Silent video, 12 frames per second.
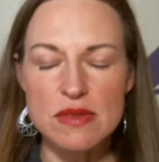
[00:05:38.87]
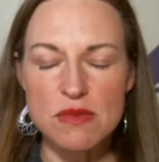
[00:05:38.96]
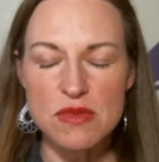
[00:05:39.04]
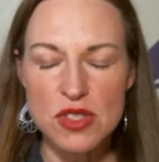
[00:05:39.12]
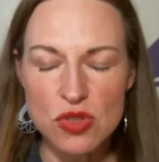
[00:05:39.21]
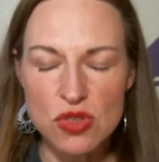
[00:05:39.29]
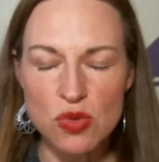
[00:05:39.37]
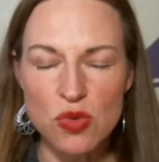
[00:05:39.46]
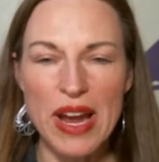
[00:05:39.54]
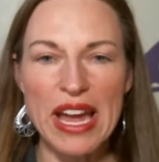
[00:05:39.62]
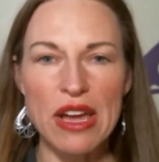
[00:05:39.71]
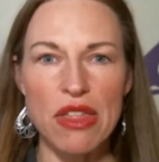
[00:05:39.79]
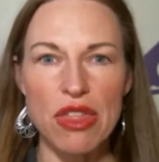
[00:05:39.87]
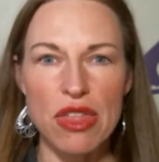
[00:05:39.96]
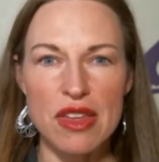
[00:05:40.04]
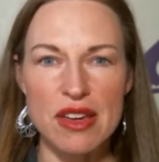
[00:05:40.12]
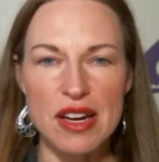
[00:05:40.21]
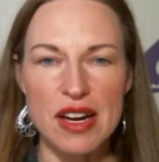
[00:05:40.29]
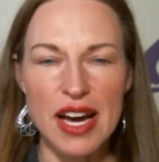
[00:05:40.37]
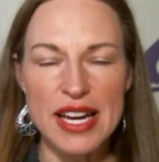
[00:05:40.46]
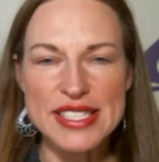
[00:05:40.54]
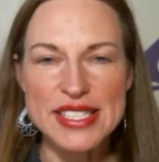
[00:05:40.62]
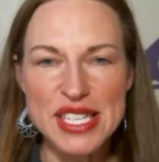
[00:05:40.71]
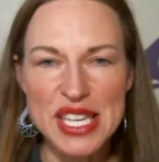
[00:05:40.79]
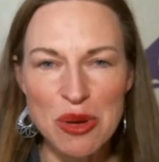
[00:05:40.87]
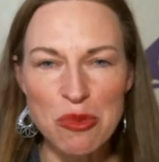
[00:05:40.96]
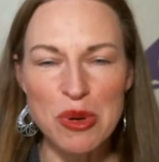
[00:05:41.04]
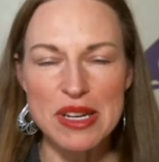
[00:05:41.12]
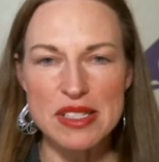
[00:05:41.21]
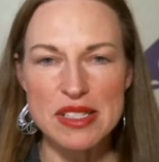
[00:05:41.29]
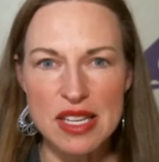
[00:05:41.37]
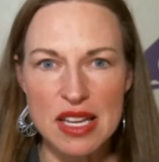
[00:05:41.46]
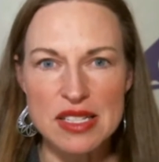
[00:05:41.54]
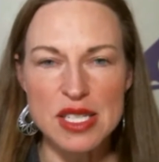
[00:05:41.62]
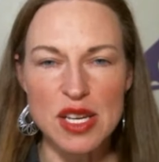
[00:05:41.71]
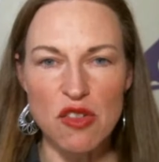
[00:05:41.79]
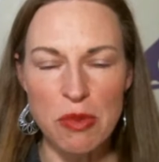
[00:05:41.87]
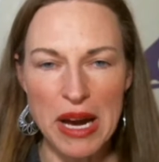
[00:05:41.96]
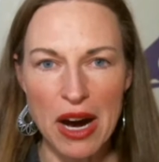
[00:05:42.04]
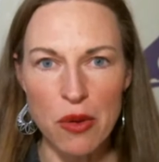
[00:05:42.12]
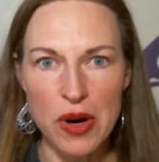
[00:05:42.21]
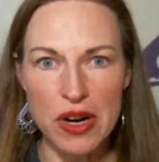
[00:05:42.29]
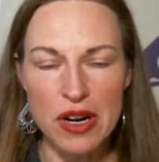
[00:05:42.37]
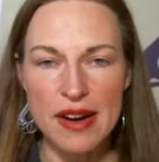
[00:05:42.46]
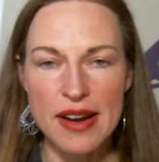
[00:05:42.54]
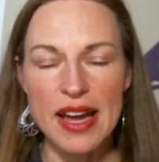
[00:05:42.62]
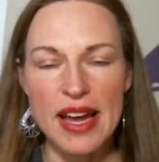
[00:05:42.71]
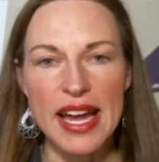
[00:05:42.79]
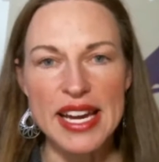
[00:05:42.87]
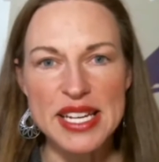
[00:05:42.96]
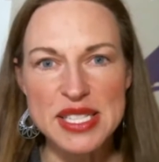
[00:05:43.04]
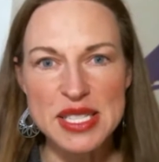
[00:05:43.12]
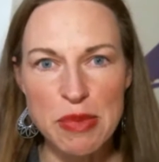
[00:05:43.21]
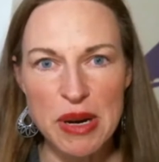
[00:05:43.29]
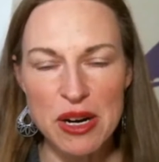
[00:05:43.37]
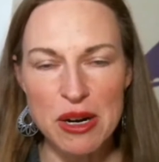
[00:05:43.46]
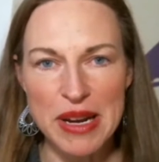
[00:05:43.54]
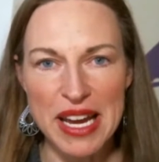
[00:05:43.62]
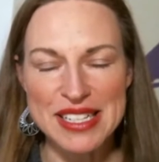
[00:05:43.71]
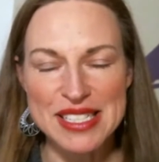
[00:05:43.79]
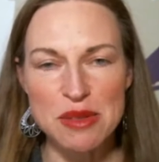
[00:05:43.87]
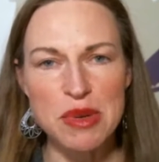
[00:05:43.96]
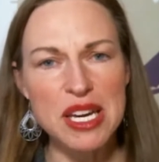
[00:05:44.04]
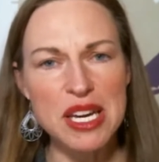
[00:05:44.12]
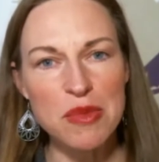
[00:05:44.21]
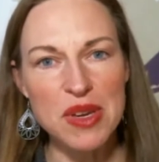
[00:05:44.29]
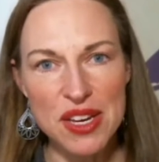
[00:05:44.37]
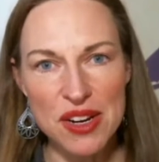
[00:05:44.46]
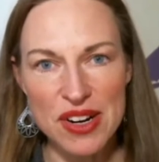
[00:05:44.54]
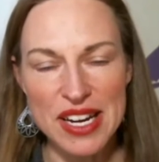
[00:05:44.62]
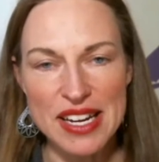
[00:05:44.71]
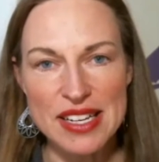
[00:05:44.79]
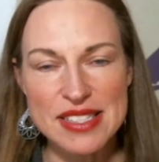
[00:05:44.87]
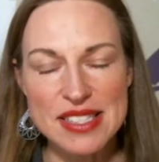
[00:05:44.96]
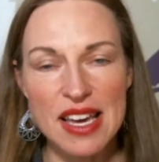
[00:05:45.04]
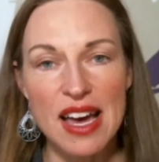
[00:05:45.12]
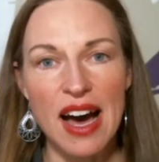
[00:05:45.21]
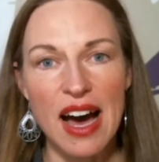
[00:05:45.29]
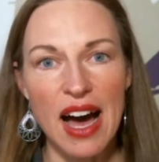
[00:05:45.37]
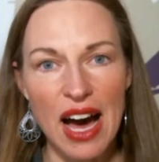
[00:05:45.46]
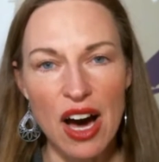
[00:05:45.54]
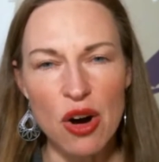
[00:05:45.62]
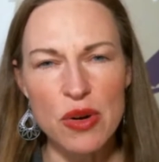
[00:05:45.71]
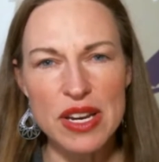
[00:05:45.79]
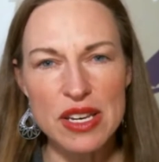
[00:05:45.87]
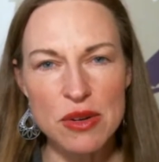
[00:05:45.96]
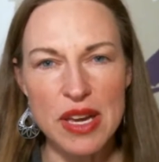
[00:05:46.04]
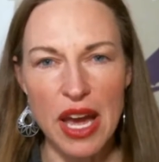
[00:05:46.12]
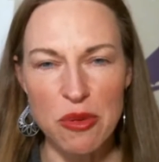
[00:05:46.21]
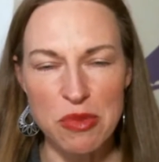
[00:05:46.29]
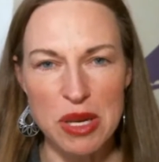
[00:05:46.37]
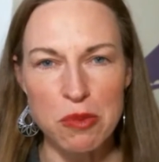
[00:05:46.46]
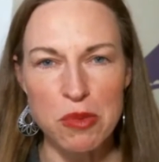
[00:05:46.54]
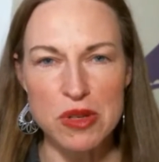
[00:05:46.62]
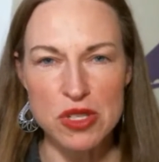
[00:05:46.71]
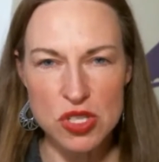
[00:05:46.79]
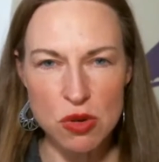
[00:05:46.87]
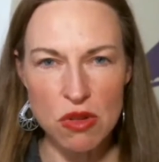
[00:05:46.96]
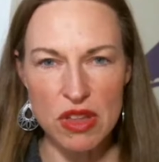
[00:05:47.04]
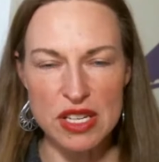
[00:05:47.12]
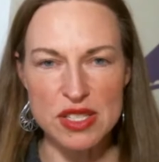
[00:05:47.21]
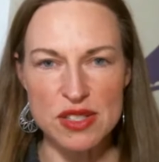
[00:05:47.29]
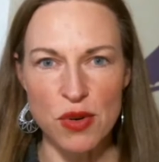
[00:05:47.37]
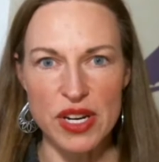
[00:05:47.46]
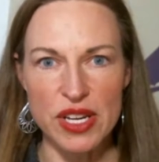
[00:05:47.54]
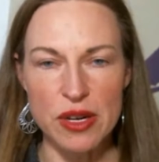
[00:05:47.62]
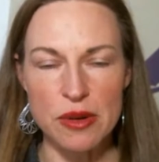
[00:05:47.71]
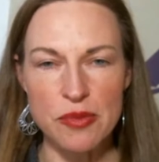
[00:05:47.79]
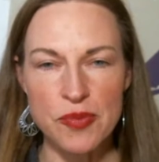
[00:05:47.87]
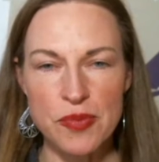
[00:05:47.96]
strength, a deep sense of power, experiment, become curious. How can you get people to do things for you?